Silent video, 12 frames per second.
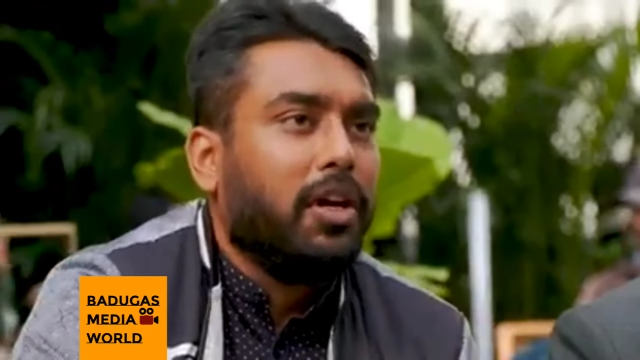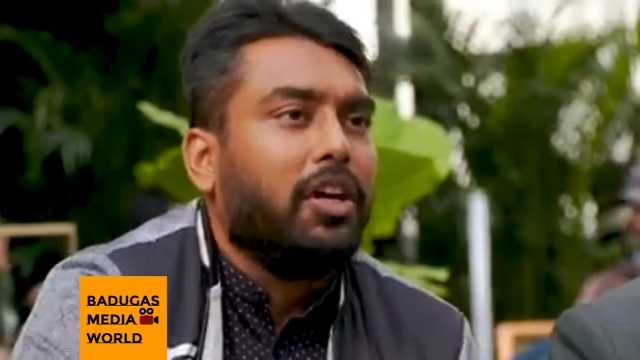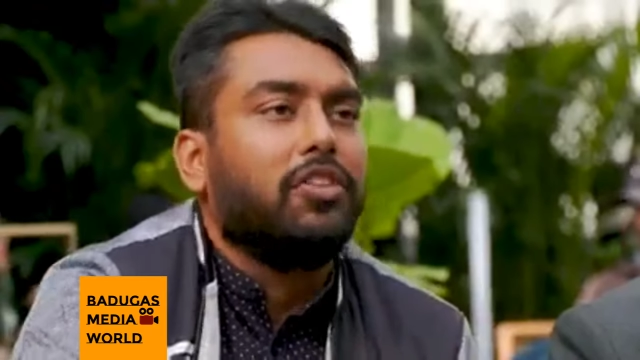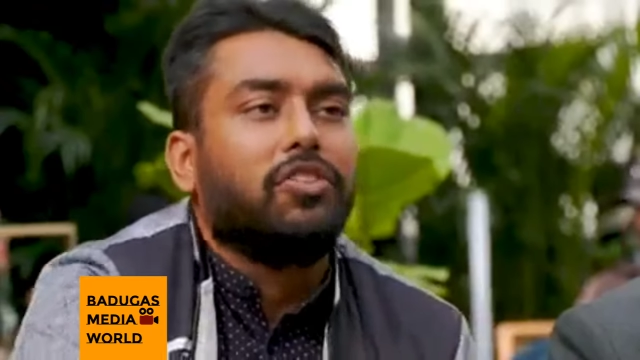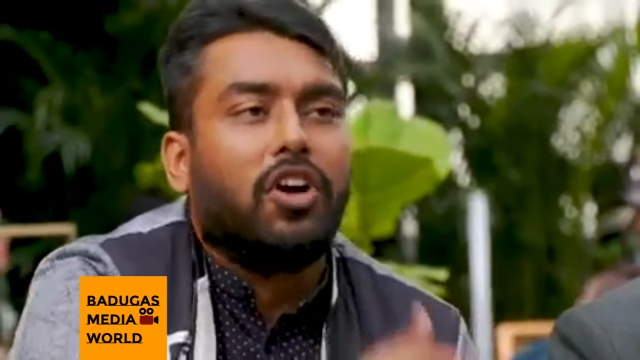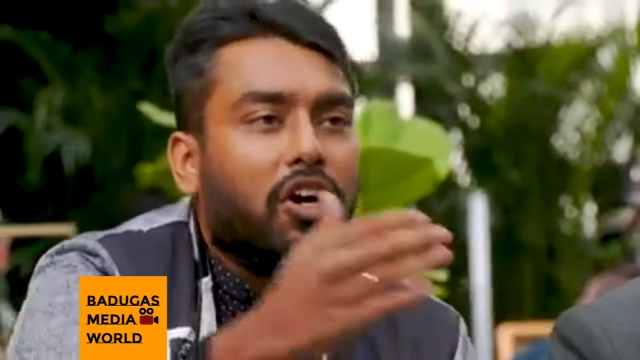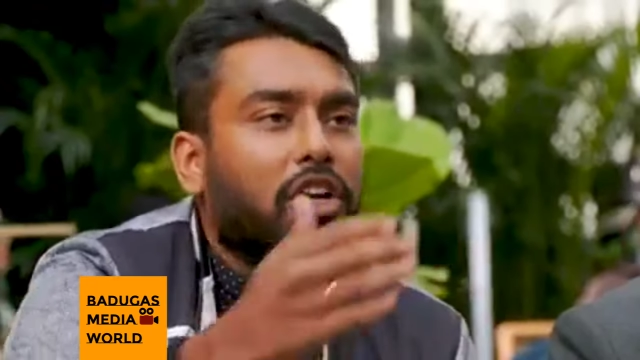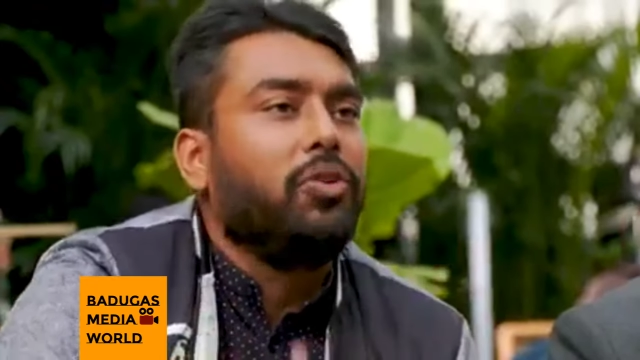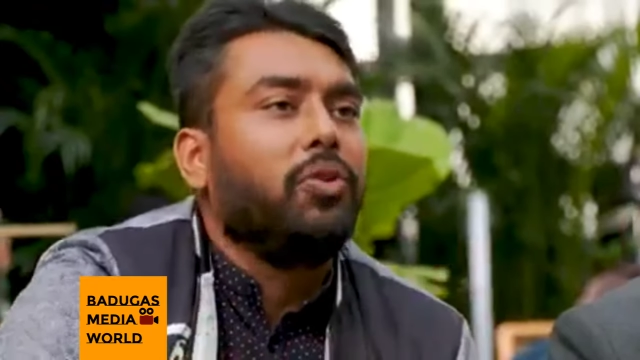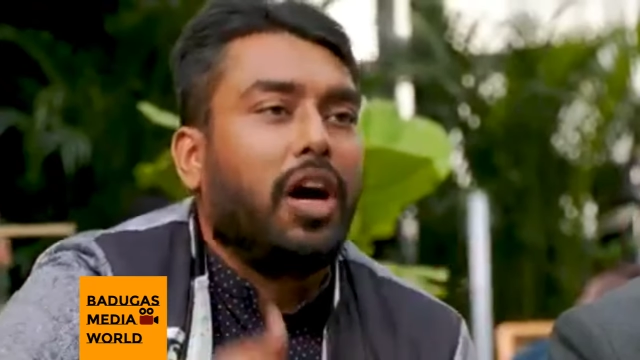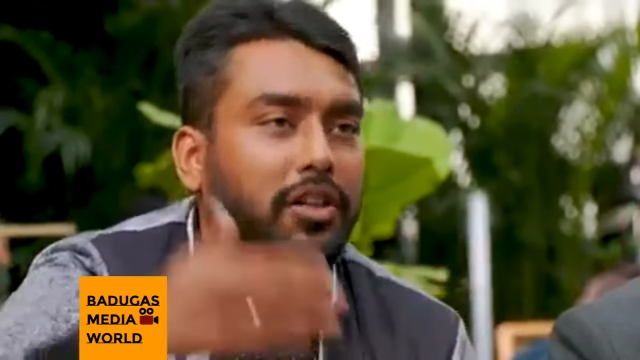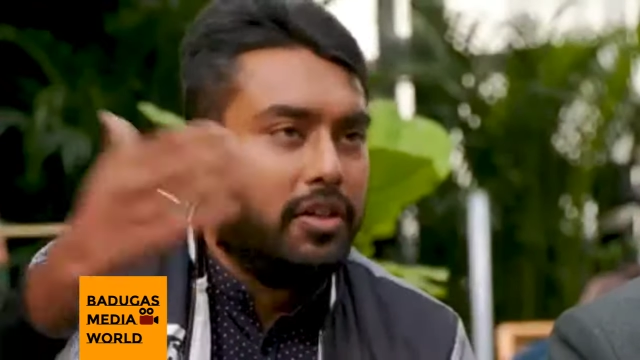it has gone
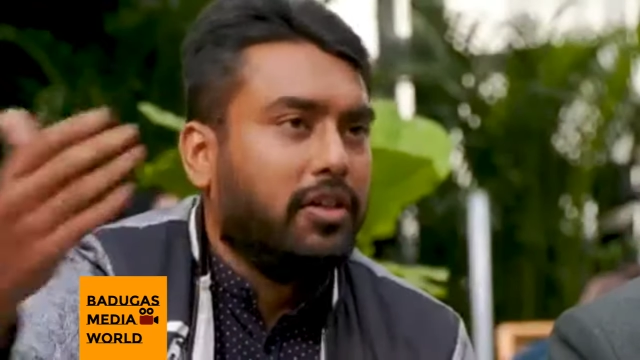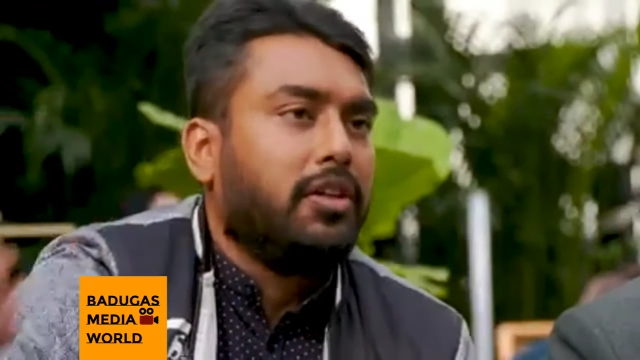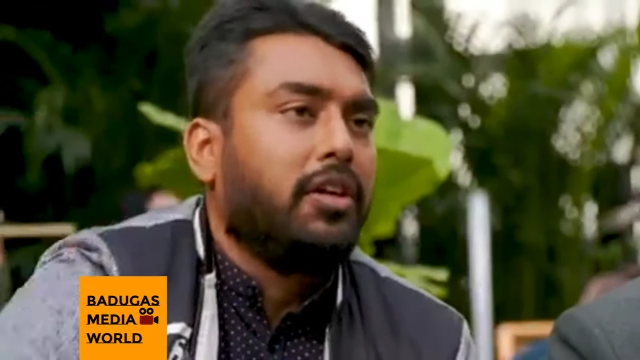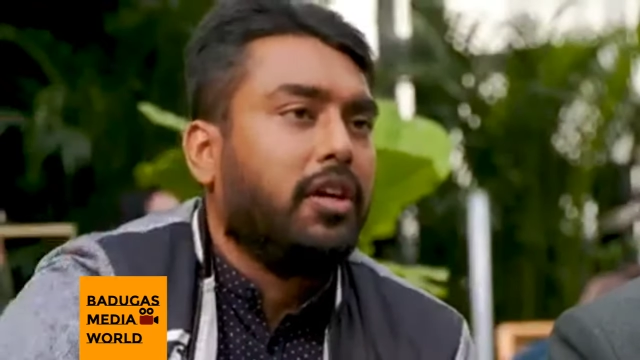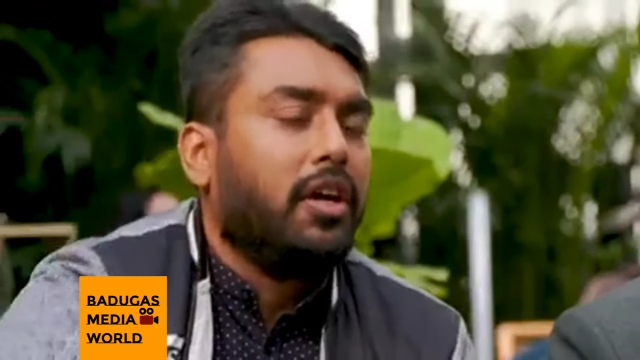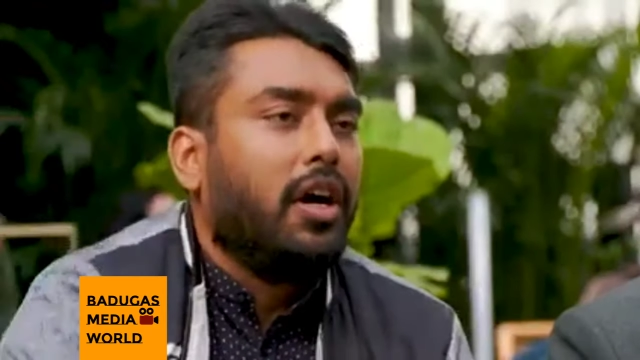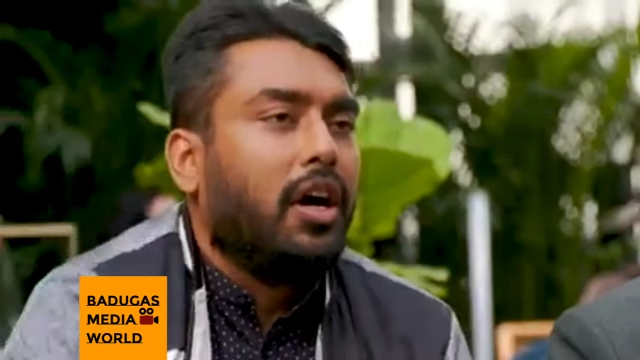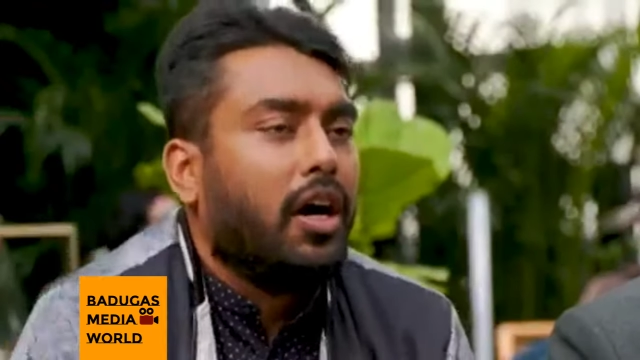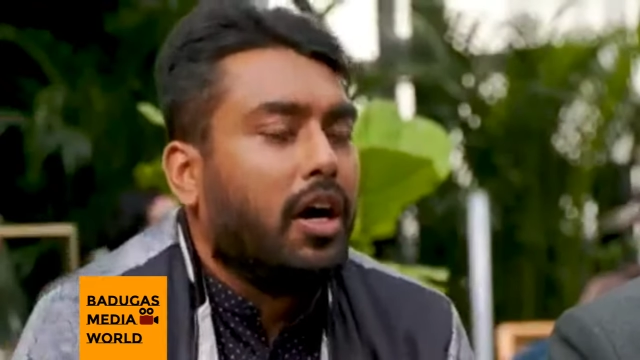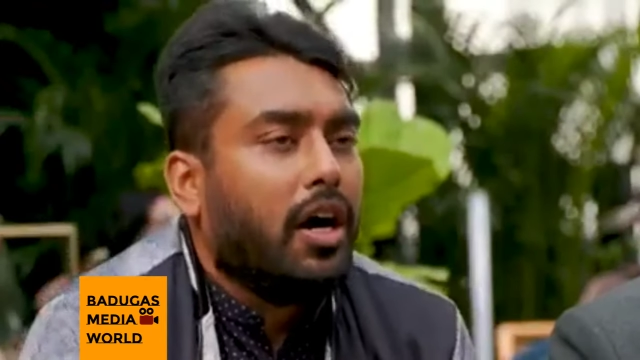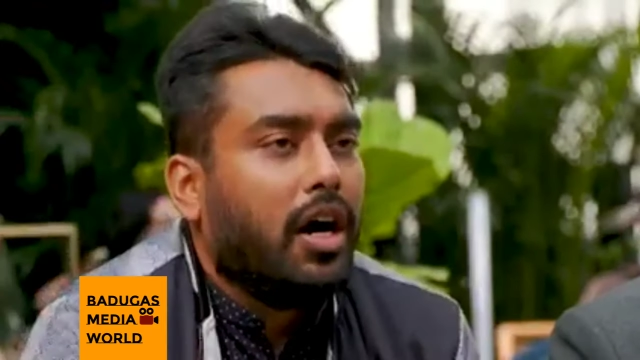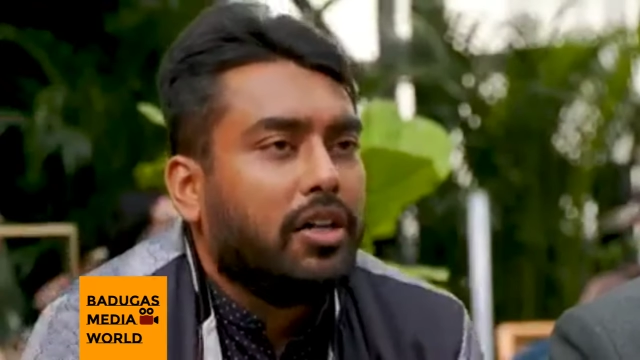into
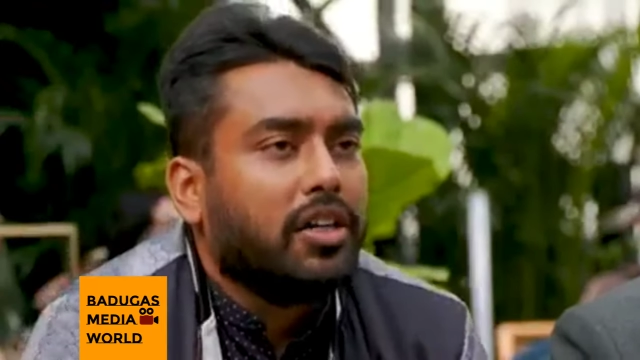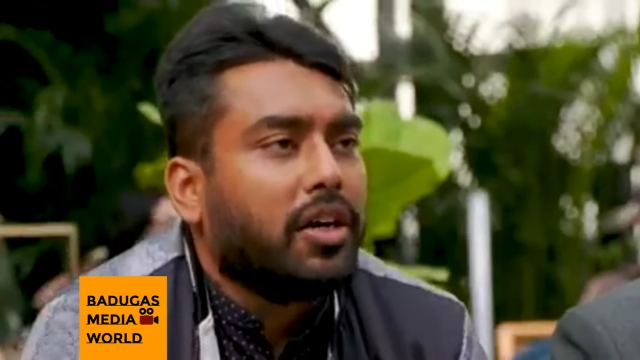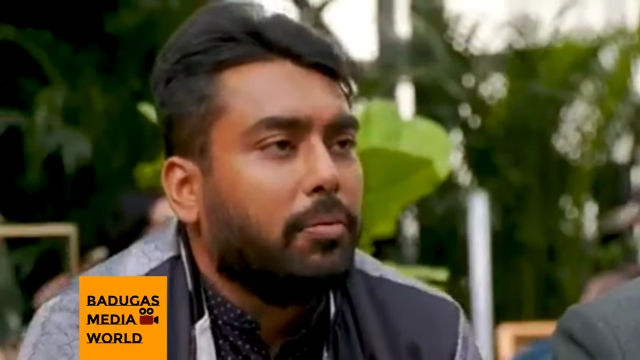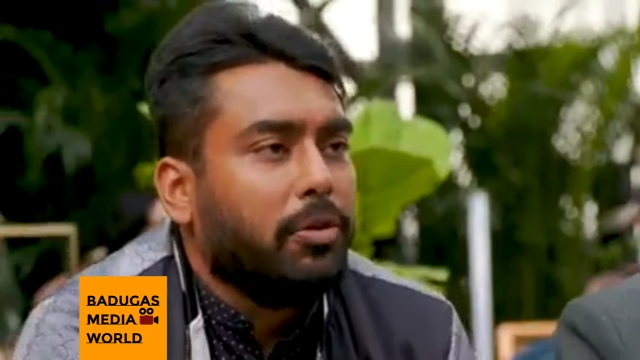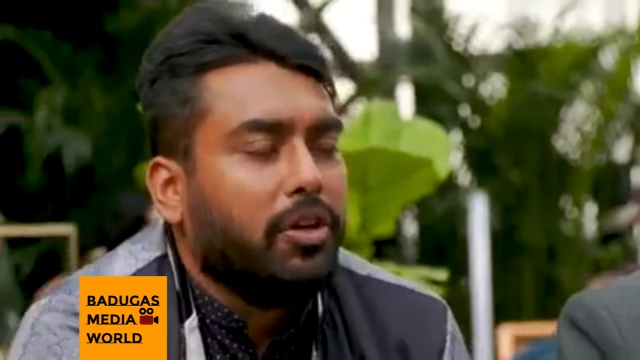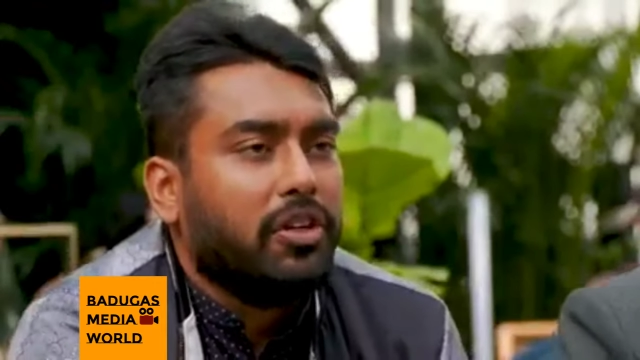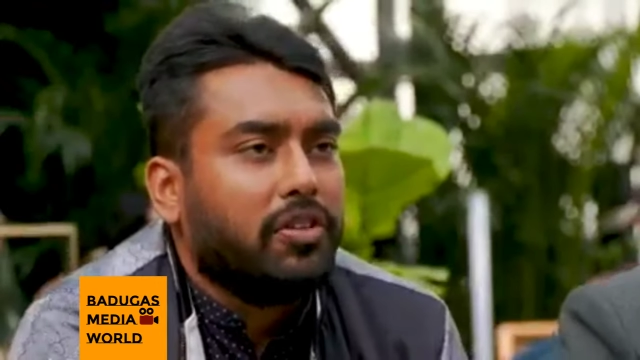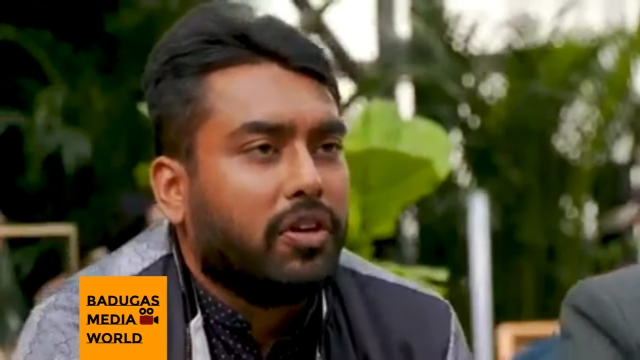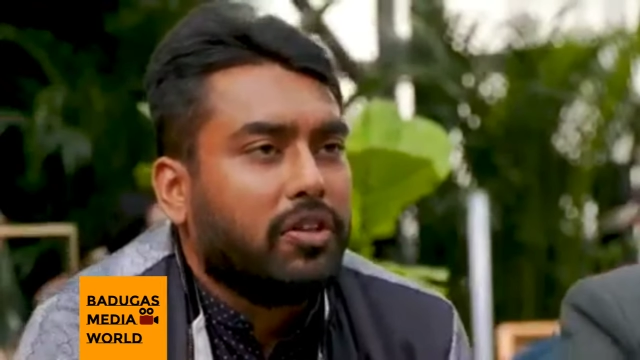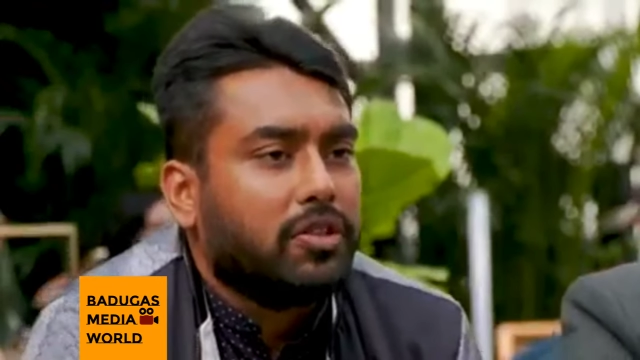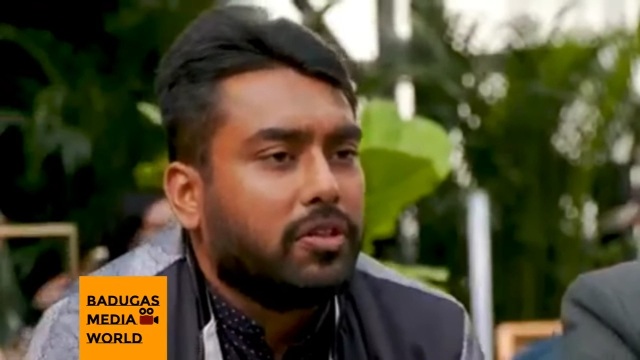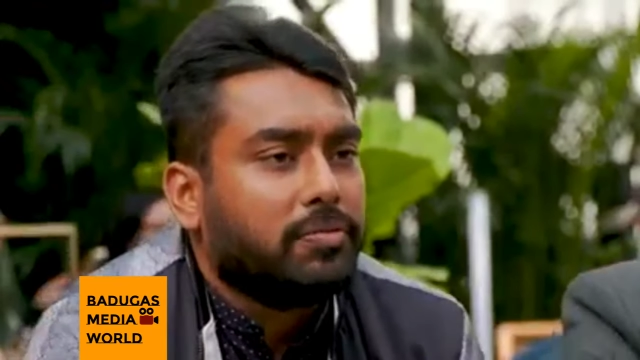other communities
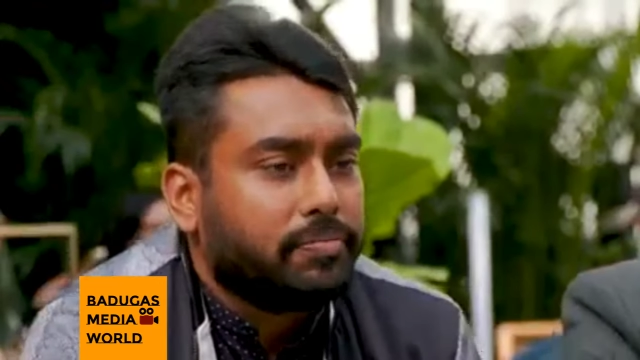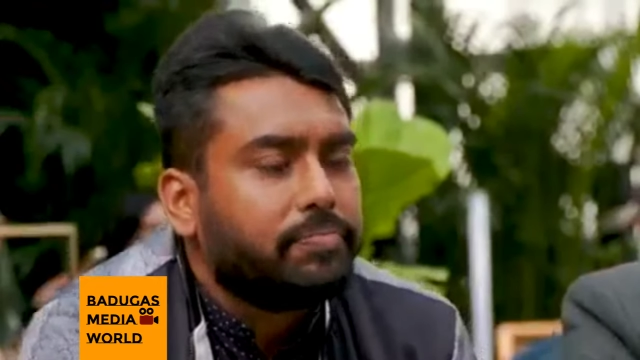also.